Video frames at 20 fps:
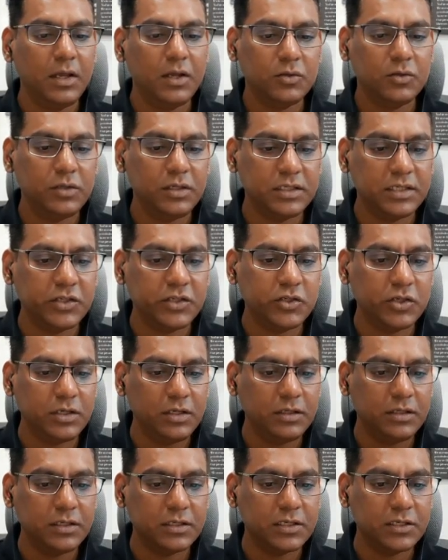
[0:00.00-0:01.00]
So essentially
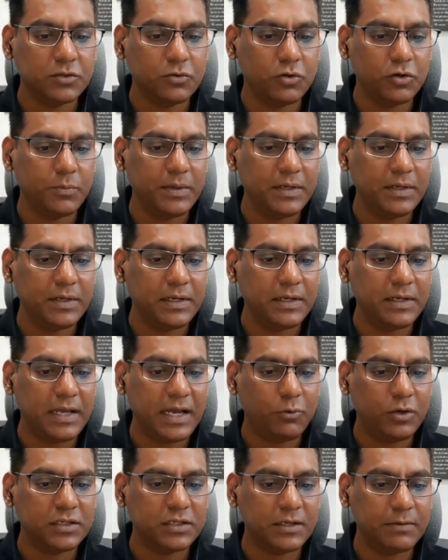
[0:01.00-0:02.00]
this is going to be 9
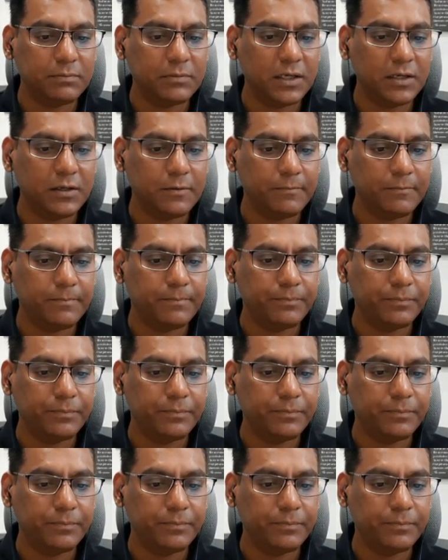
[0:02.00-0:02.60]
point something.